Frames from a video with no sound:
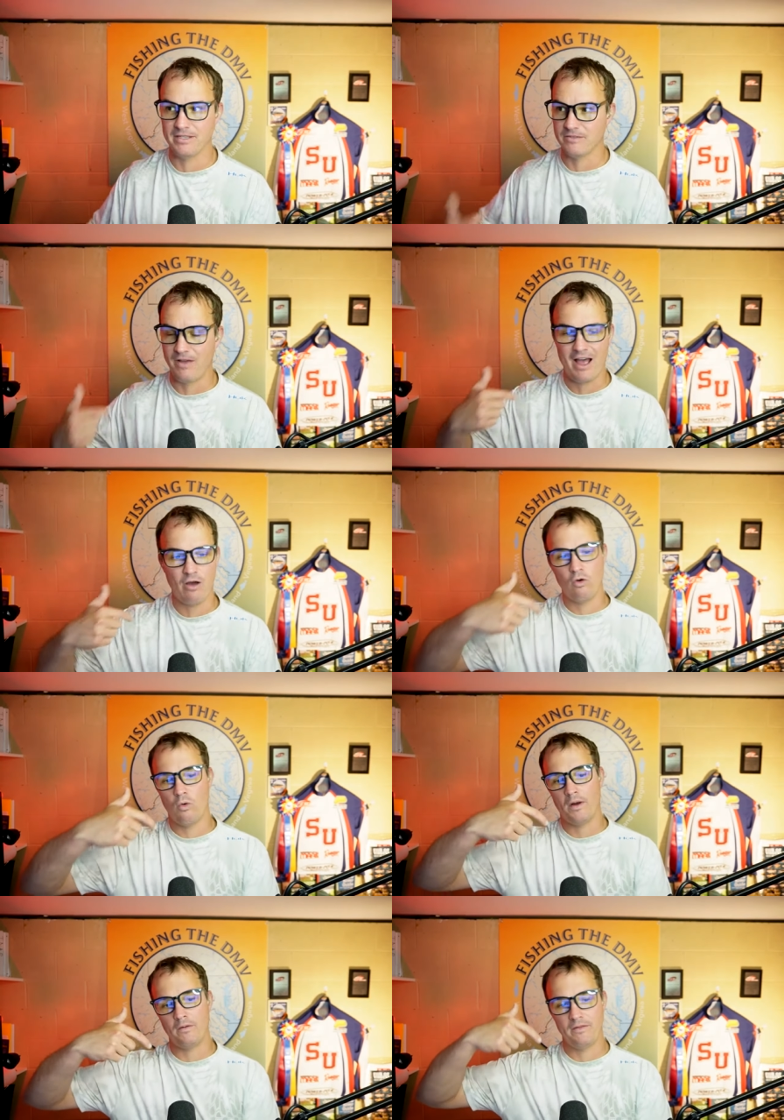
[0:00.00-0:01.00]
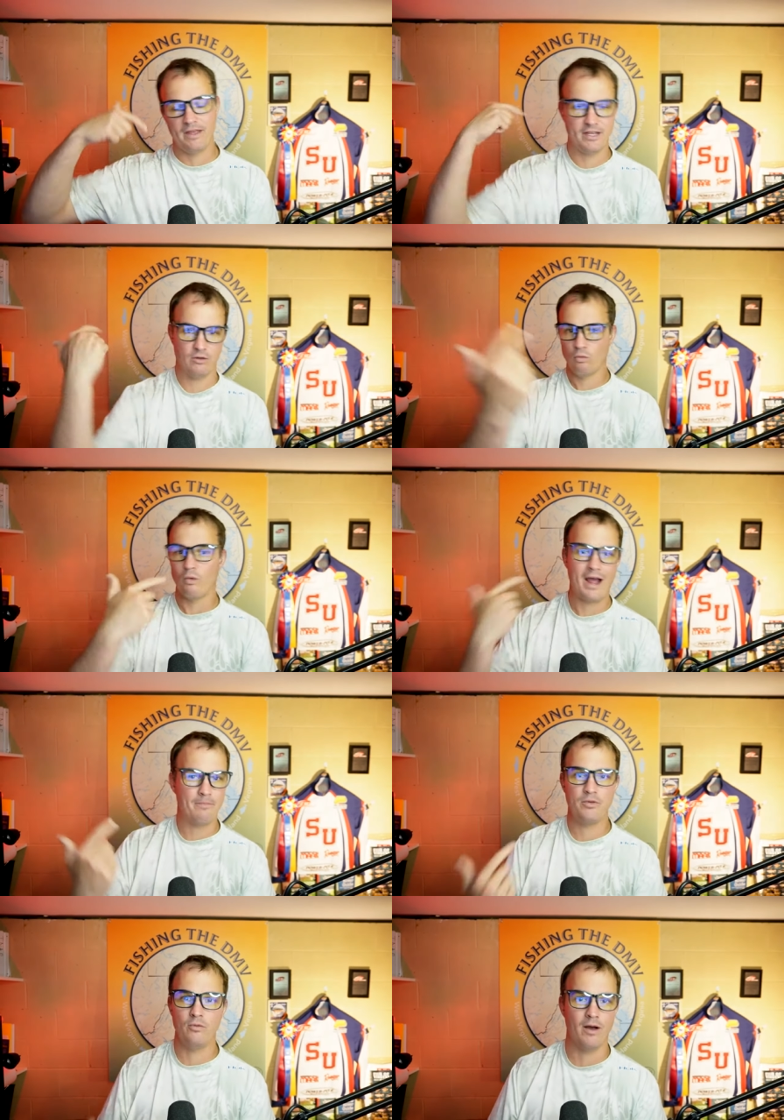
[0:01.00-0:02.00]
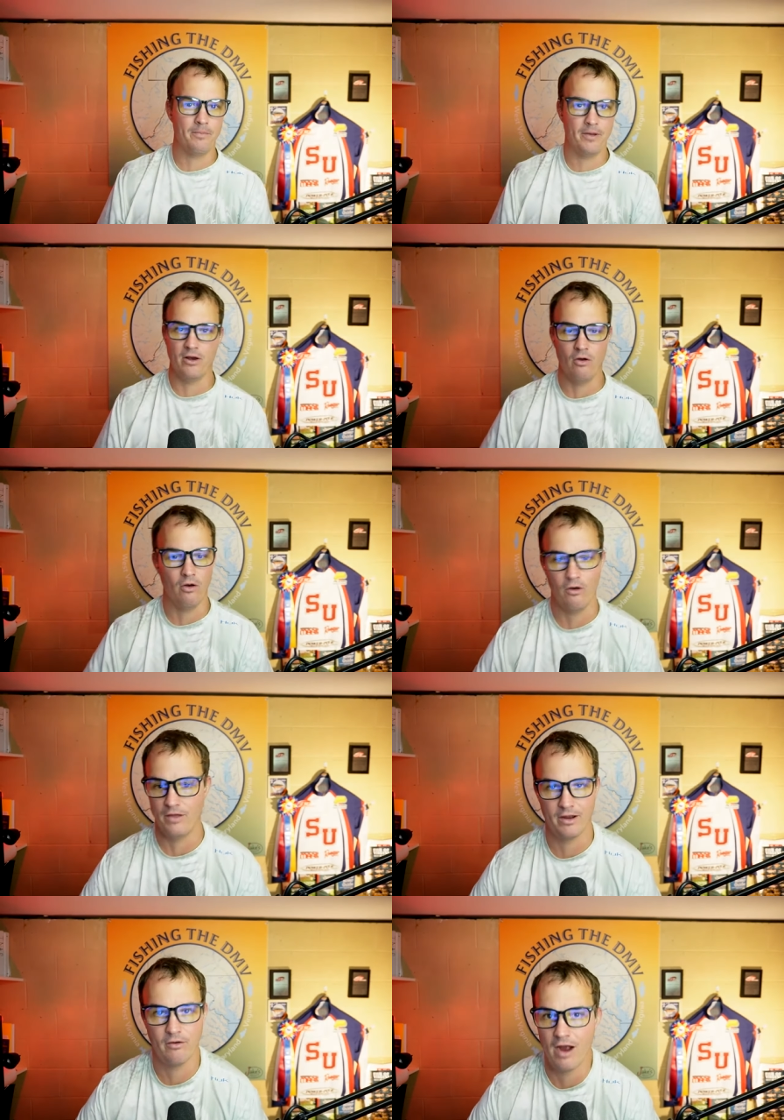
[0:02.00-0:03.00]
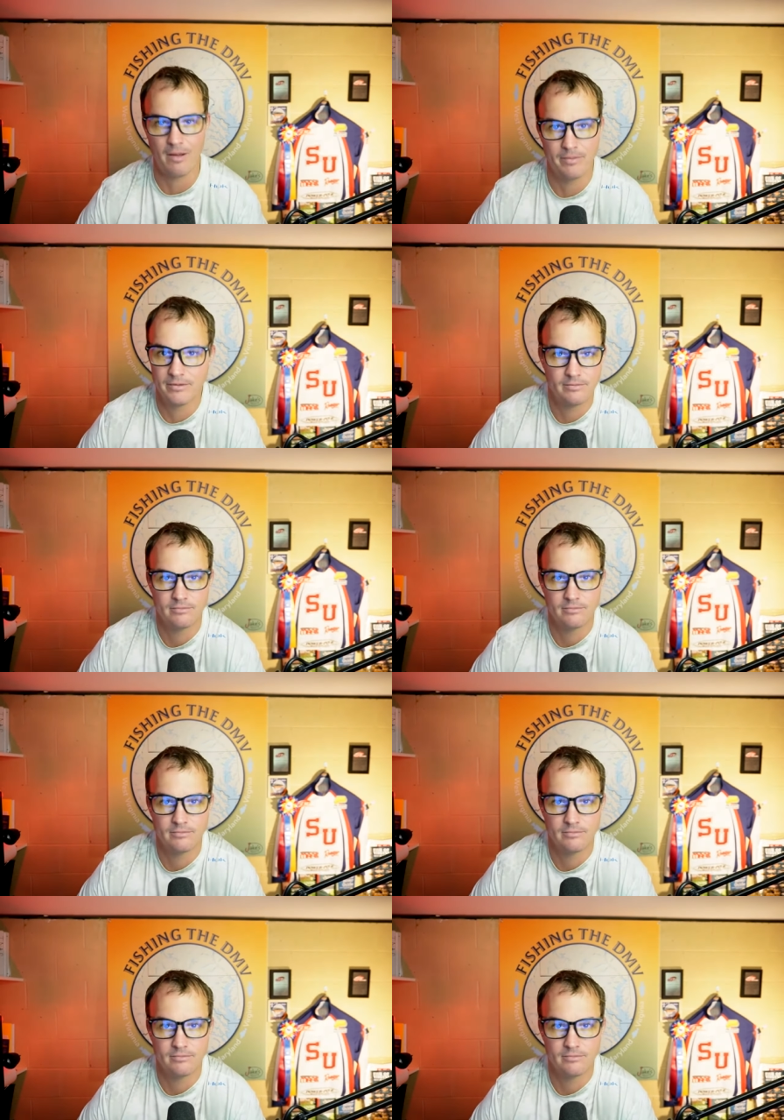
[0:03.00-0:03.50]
because of how quickly they can wrap you up and all that crap.